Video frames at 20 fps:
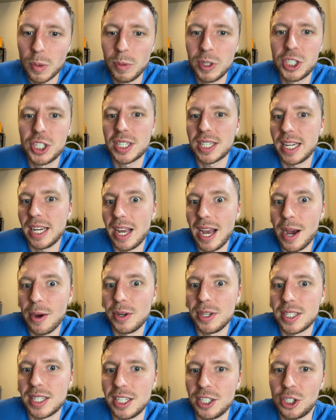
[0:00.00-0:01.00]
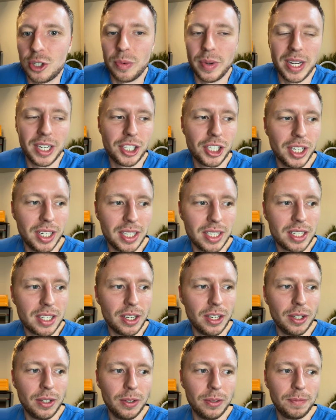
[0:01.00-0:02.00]
which is like our situation.
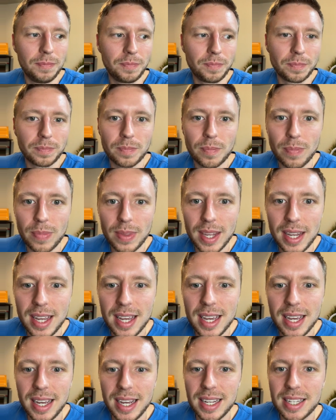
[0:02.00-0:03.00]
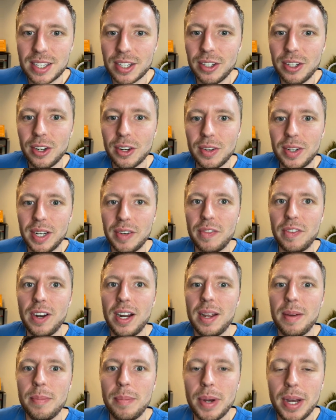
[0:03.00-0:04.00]
So it's a little
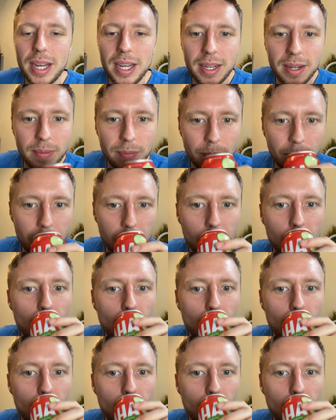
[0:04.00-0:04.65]
different, but